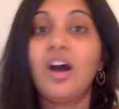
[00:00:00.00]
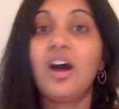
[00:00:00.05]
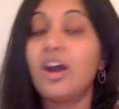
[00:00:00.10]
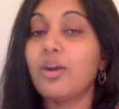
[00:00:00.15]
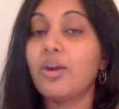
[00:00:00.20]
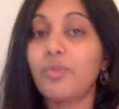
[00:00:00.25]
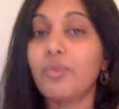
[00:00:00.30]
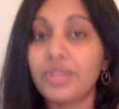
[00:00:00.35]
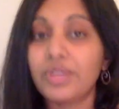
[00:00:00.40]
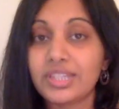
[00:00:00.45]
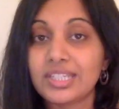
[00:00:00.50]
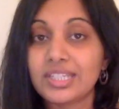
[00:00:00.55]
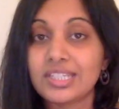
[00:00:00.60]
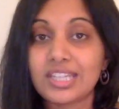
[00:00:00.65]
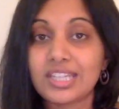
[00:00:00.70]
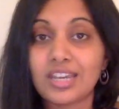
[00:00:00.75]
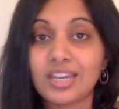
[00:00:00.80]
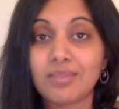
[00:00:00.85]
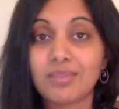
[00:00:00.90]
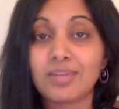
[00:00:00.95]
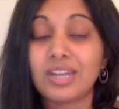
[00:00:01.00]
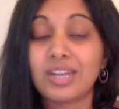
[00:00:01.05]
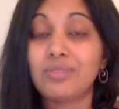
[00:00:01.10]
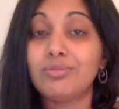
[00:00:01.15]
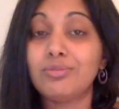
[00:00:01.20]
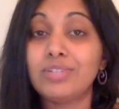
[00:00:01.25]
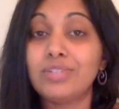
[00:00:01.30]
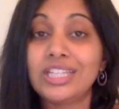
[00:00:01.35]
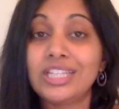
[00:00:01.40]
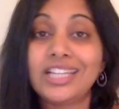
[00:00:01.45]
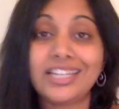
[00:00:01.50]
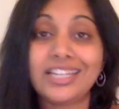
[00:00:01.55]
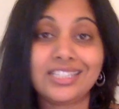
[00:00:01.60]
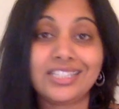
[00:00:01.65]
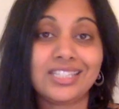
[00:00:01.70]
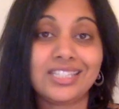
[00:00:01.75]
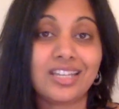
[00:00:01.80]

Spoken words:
are one and the same, and I really like to